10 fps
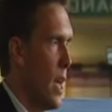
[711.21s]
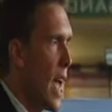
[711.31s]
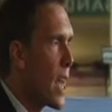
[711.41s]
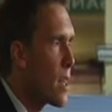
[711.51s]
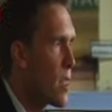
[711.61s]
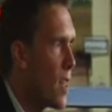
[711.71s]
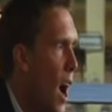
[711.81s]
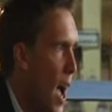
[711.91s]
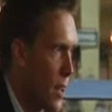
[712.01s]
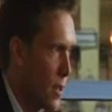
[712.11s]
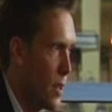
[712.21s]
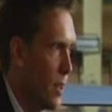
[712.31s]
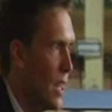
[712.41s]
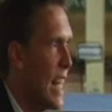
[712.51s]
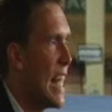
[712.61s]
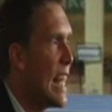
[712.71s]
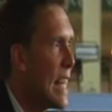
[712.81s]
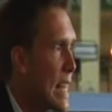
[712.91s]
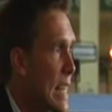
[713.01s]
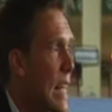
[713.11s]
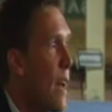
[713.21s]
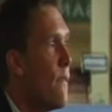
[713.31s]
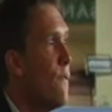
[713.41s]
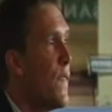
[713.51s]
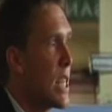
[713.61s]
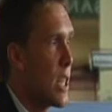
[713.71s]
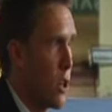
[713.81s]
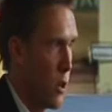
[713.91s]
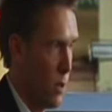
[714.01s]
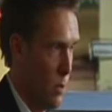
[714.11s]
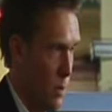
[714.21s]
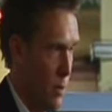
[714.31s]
a thought is physical.